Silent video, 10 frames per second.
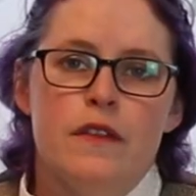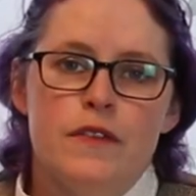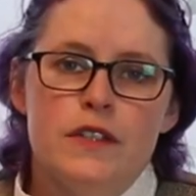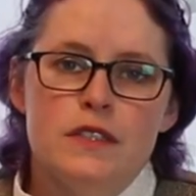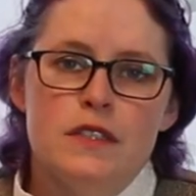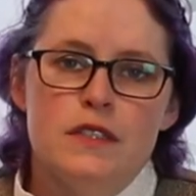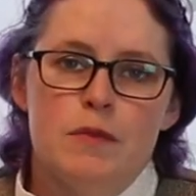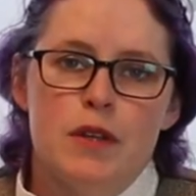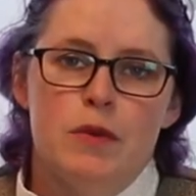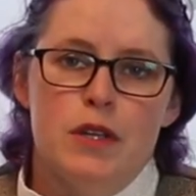The first is
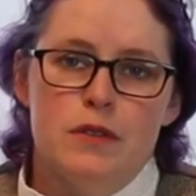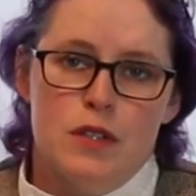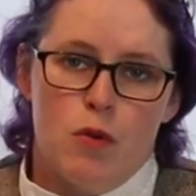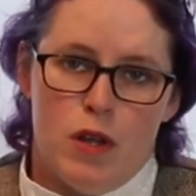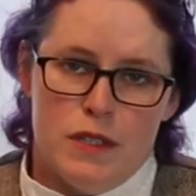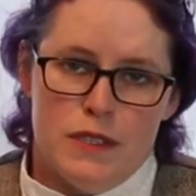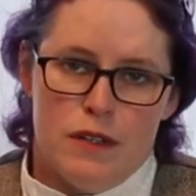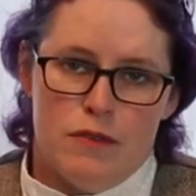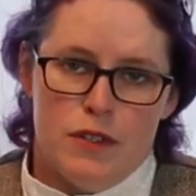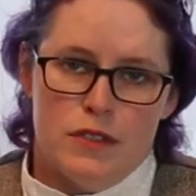something we use in
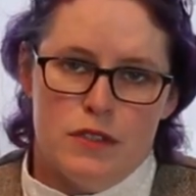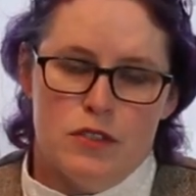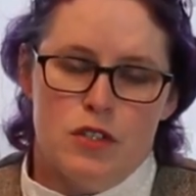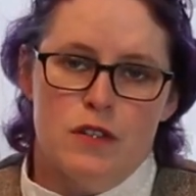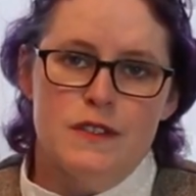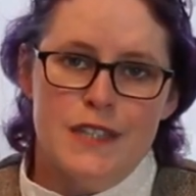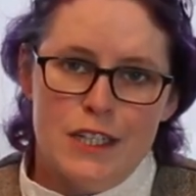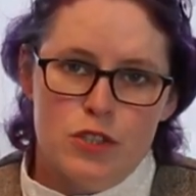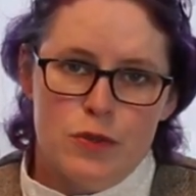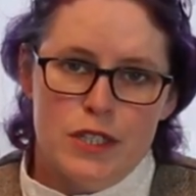qualitative research called
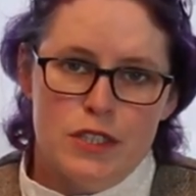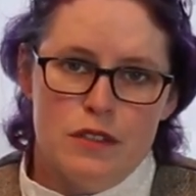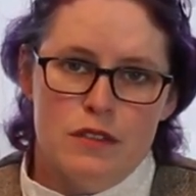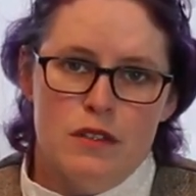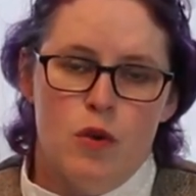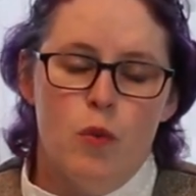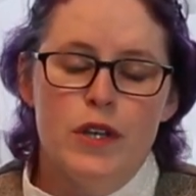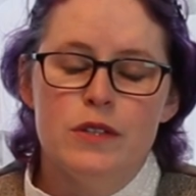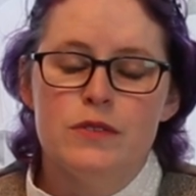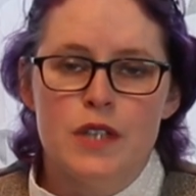saturation.
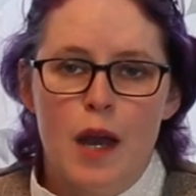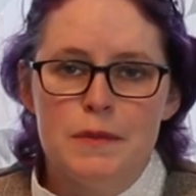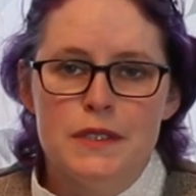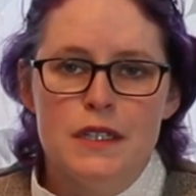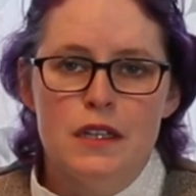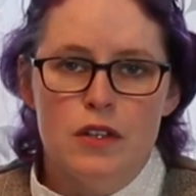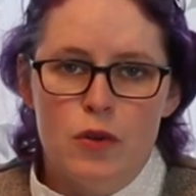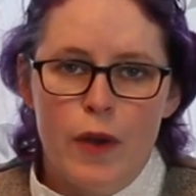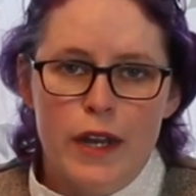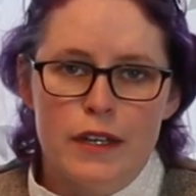When you stop seeing
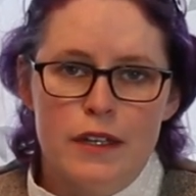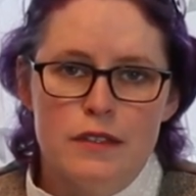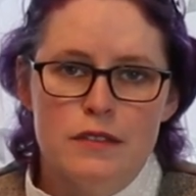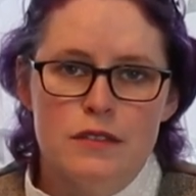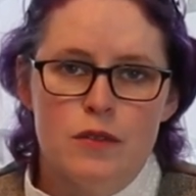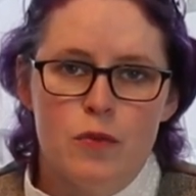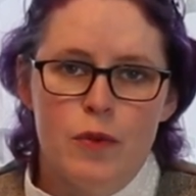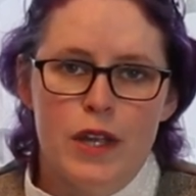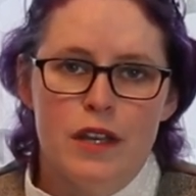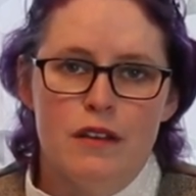new ideas,
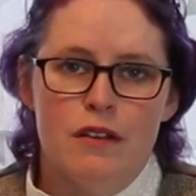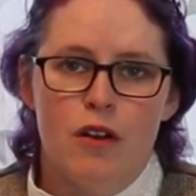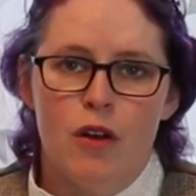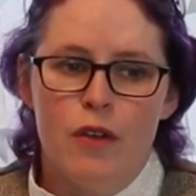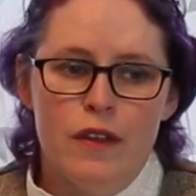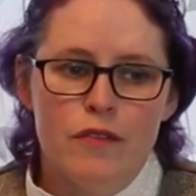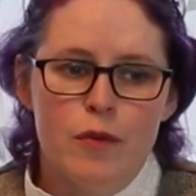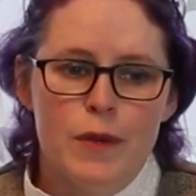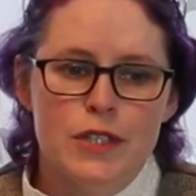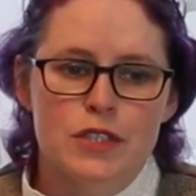when all the
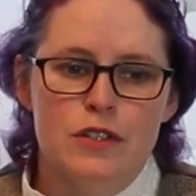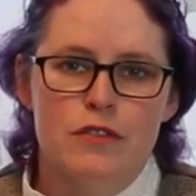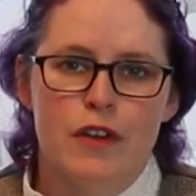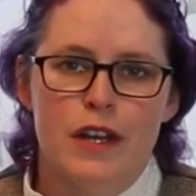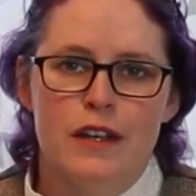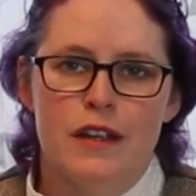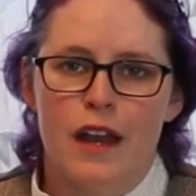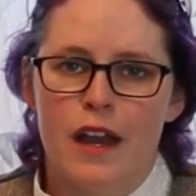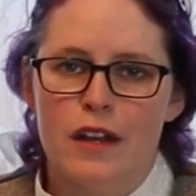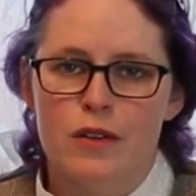information you're
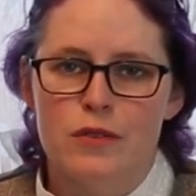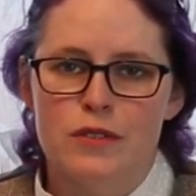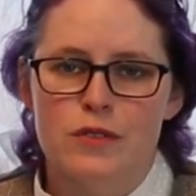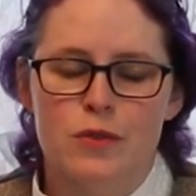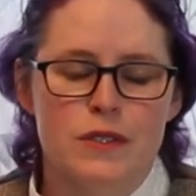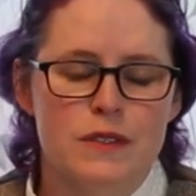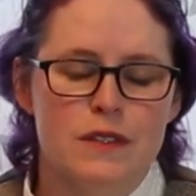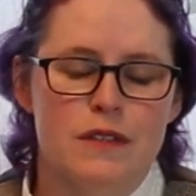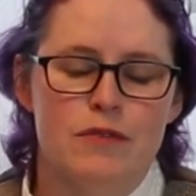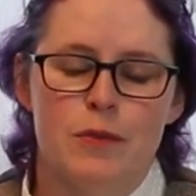finding echoes sources
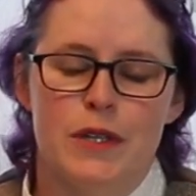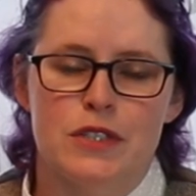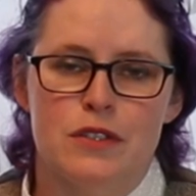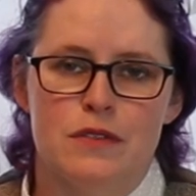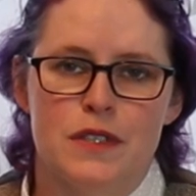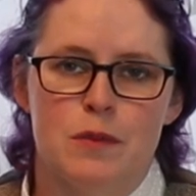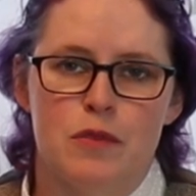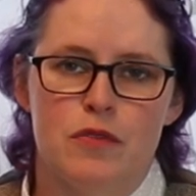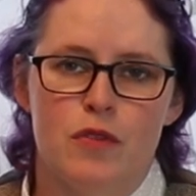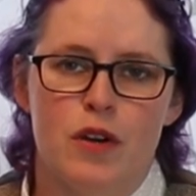and information you've seen
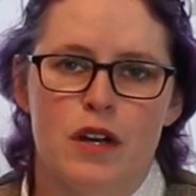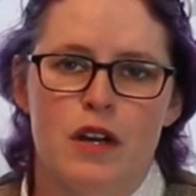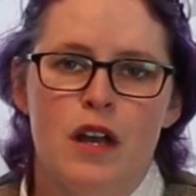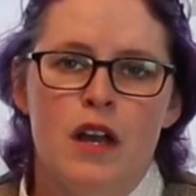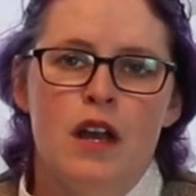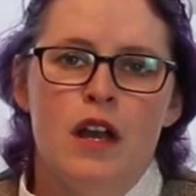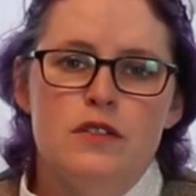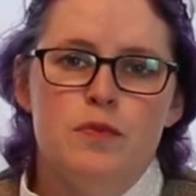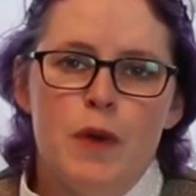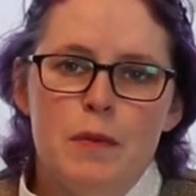before,
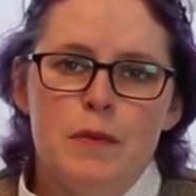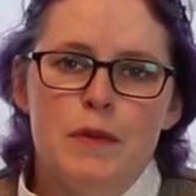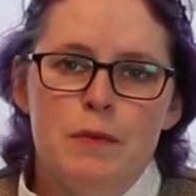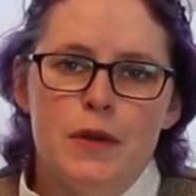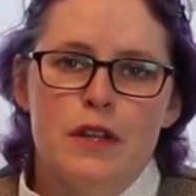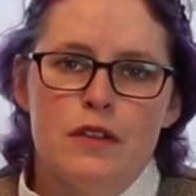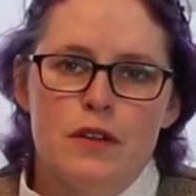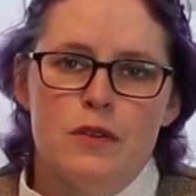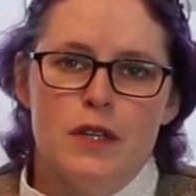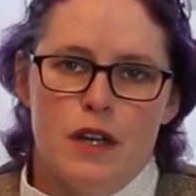you've probably pretty
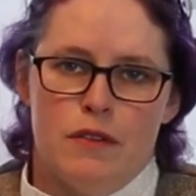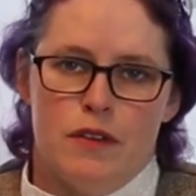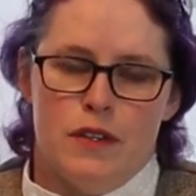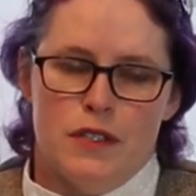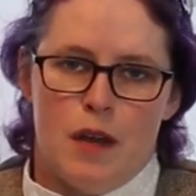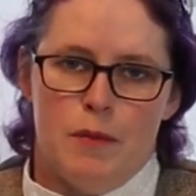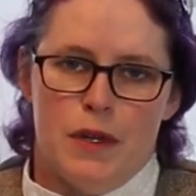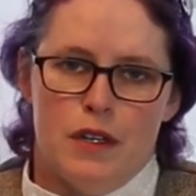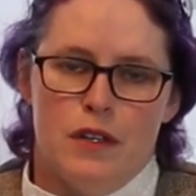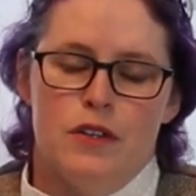thoroughly covered the
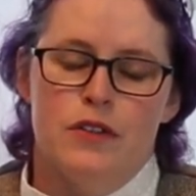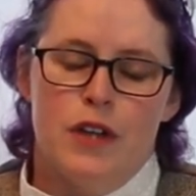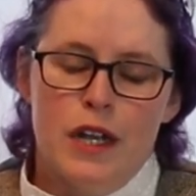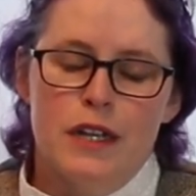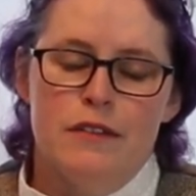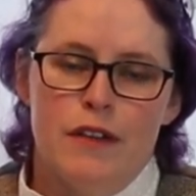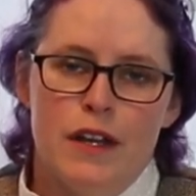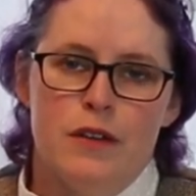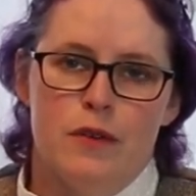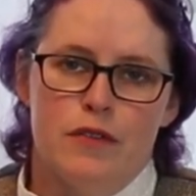topic. You're not going to
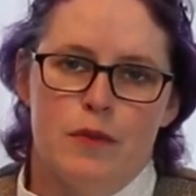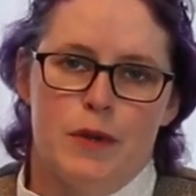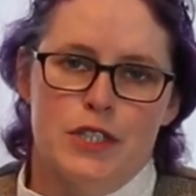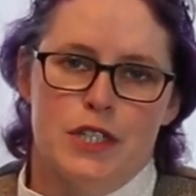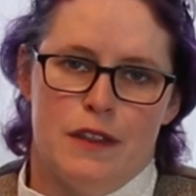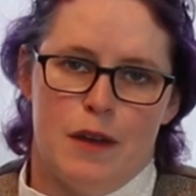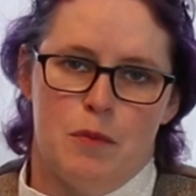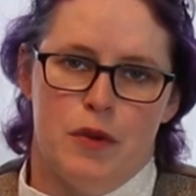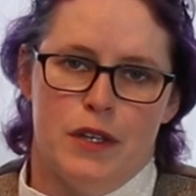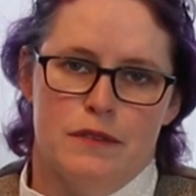find new information at
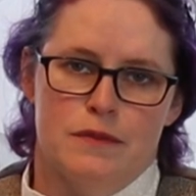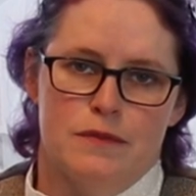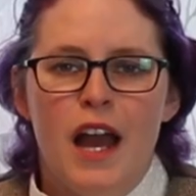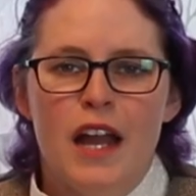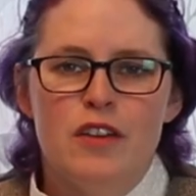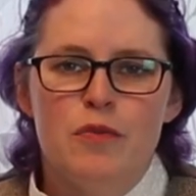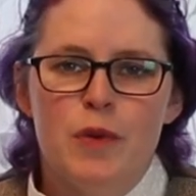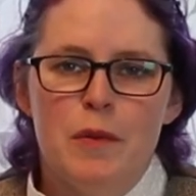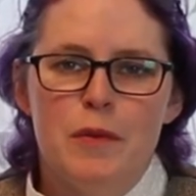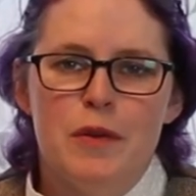that point. And you've
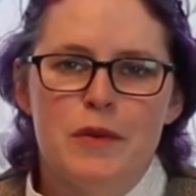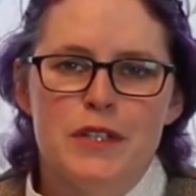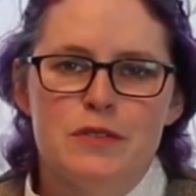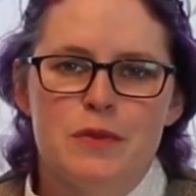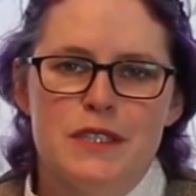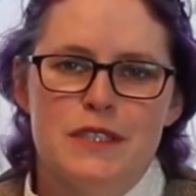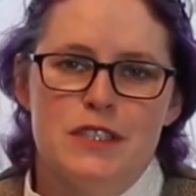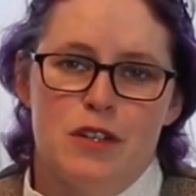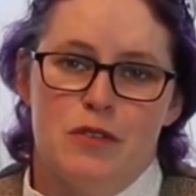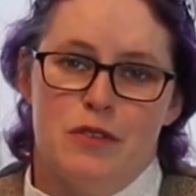probably reached what is the
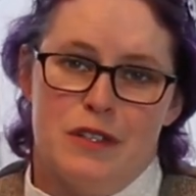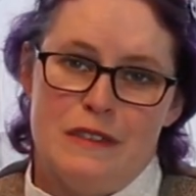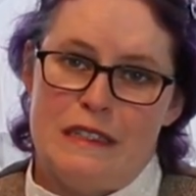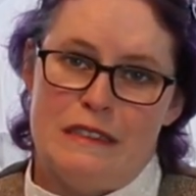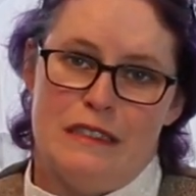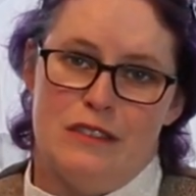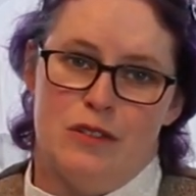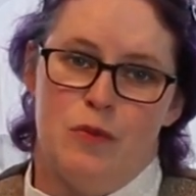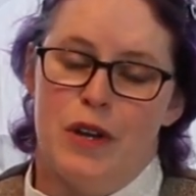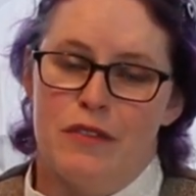general consensus
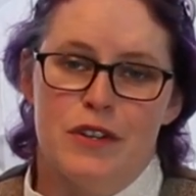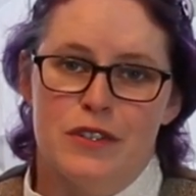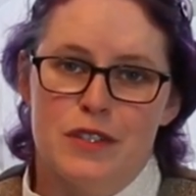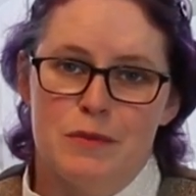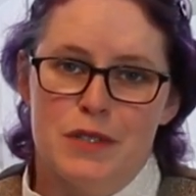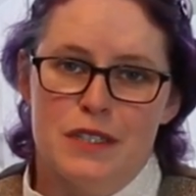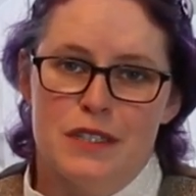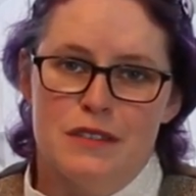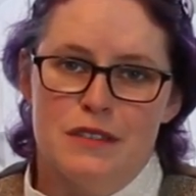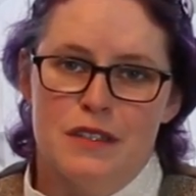on whatever your subject
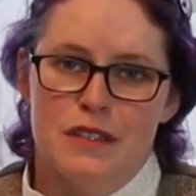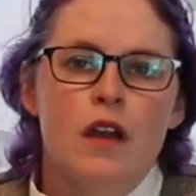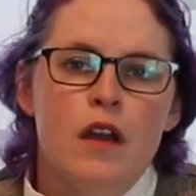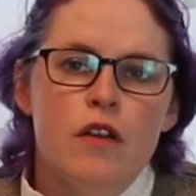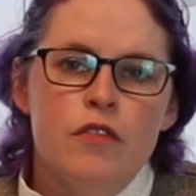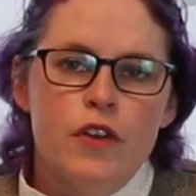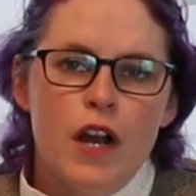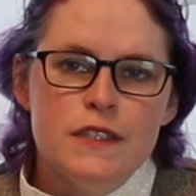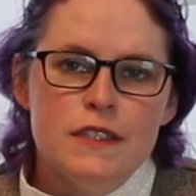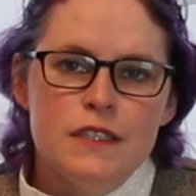is. For
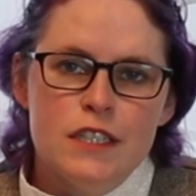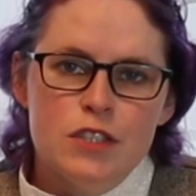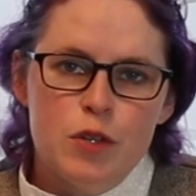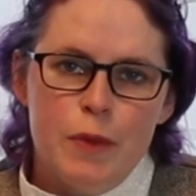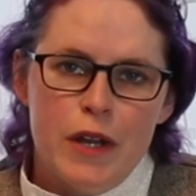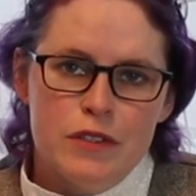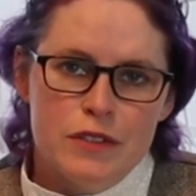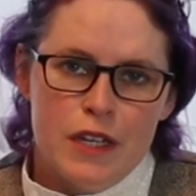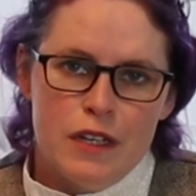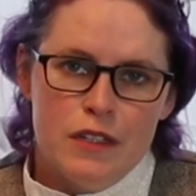us as history
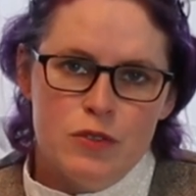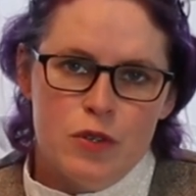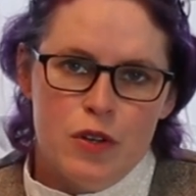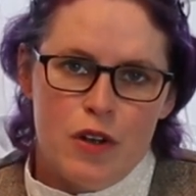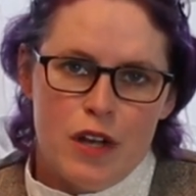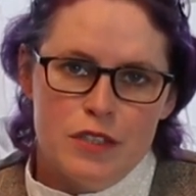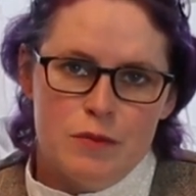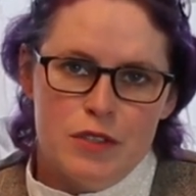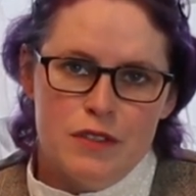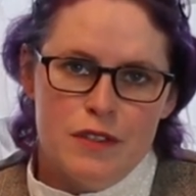bounders and historical
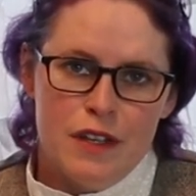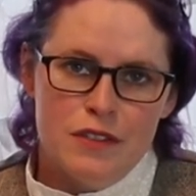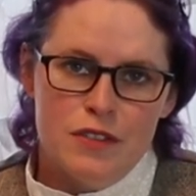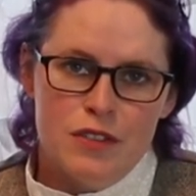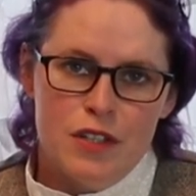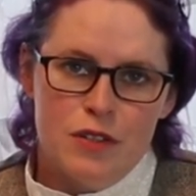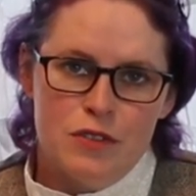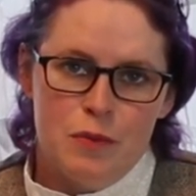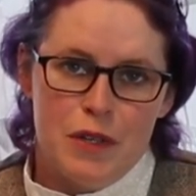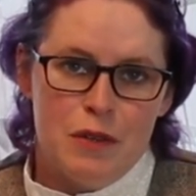costumers, the answer can
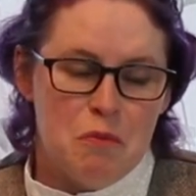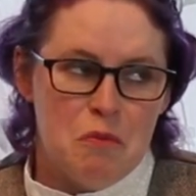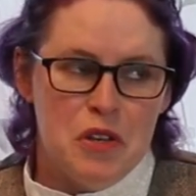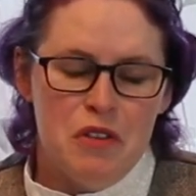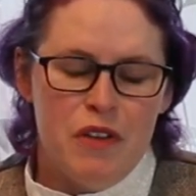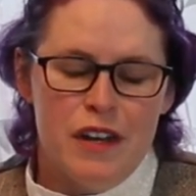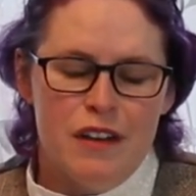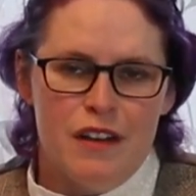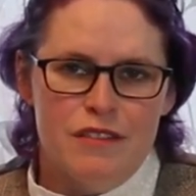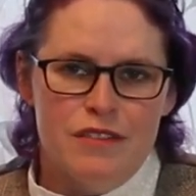also be when you've had
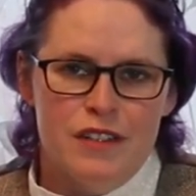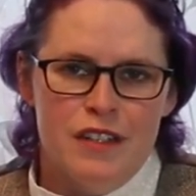enough.